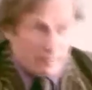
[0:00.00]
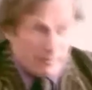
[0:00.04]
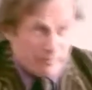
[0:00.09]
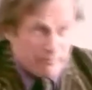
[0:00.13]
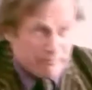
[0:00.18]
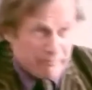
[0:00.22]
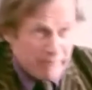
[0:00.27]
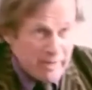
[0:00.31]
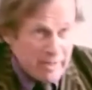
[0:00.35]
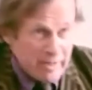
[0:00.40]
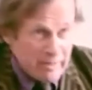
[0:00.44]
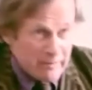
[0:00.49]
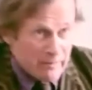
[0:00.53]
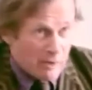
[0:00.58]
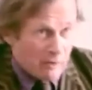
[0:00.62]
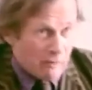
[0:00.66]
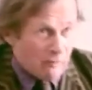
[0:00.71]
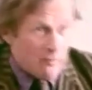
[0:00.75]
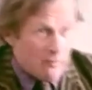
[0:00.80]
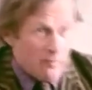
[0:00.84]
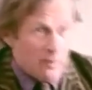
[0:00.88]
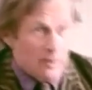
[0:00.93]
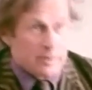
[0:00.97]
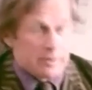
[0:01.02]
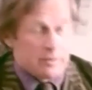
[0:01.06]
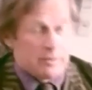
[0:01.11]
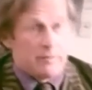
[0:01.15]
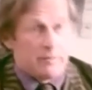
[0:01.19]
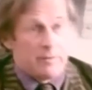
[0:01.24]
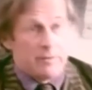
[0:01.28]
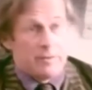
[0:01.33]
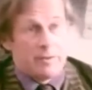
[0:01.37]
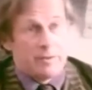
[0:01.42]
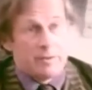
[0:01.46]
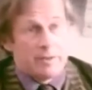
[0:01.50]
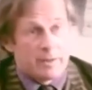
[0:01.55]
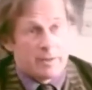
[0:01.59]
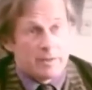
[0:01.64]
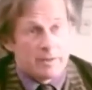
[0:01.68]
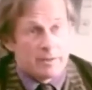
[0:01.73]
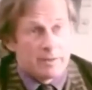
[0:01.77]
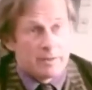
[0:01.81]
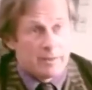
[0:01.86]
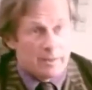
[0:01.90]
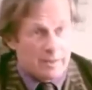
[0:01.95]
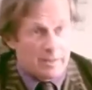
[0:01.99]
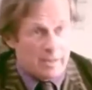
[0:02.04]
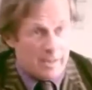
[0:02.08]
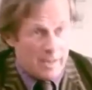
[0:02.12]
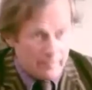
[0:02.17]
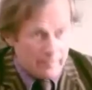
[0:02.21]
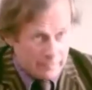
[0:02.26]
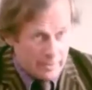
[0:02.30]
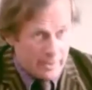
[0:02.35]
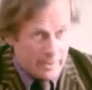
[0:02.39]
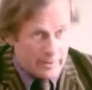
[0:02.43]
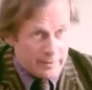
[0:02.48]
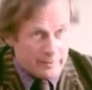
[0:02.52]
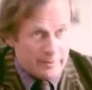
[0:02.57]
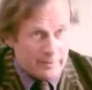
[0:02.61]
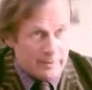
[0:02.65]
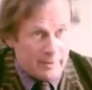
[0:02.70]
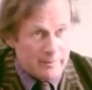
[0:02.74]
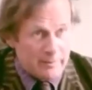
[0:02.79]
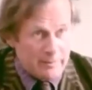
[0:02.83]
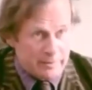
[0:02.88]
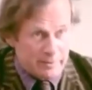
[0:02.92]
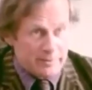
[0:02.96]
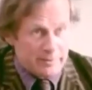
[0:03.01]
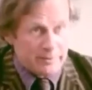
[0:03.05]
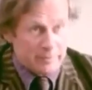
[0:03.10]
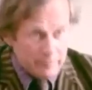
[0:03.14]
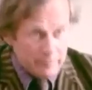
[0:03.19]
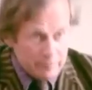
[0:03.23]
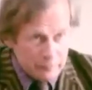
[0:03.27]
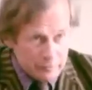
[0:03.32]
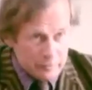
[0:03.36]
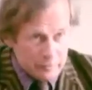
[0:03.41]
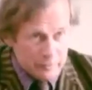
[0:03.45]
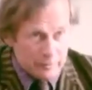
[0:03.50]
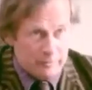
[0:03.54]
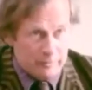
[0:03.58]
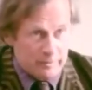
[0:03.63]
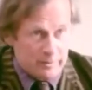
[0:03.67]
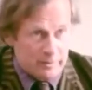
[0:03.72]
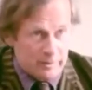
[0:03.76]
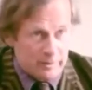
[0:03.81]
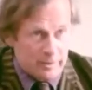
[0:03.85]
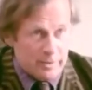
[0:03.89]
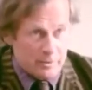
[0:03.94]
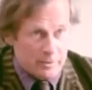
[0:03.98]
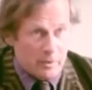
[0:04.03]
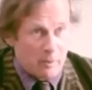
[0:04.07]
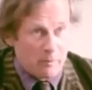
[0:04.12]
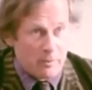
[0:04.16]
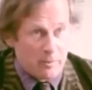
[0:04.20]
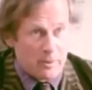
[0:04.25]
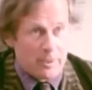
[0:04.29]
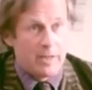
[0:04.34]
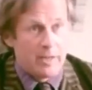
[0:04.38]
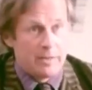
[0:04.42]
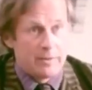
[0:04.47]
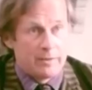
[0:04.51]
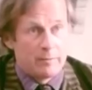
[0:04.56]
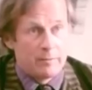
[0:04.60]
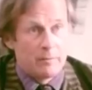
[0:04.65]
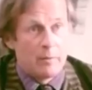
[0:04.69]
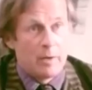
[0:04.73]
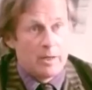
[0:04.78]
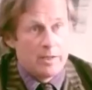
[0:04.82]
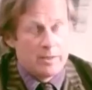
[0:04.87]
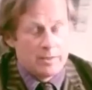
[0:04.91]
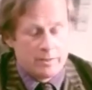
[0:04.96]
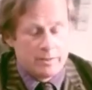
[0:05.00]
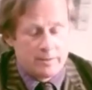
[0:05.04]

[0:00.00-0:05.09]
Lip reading: that many moral philosophers have done, I mean, in different, less complicated ways.